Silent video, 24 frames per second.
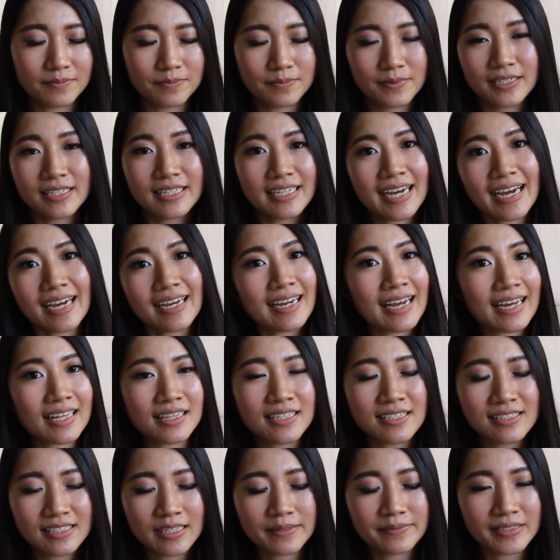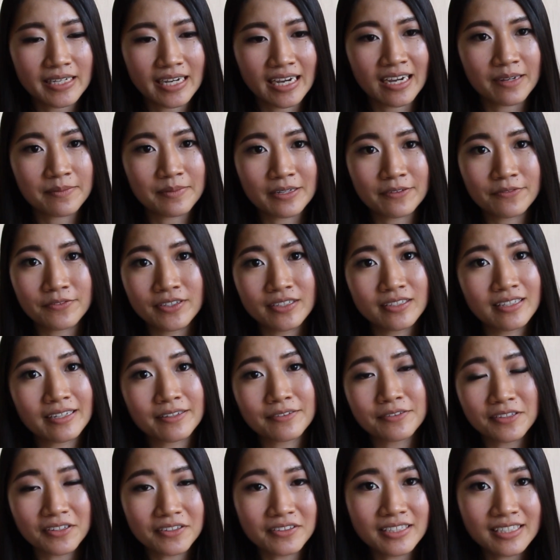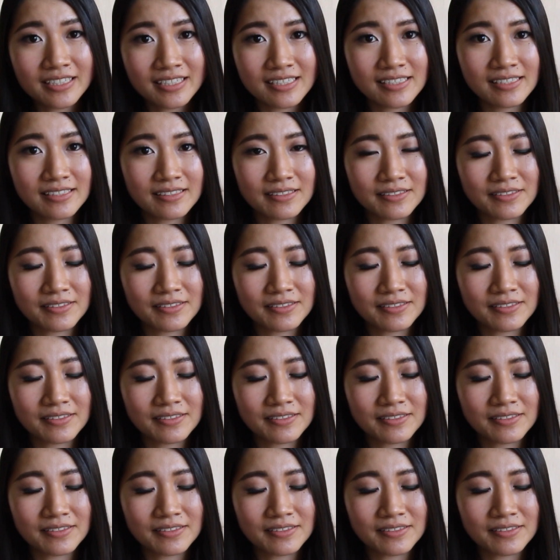But yeah, at the same time, I feel like loneliness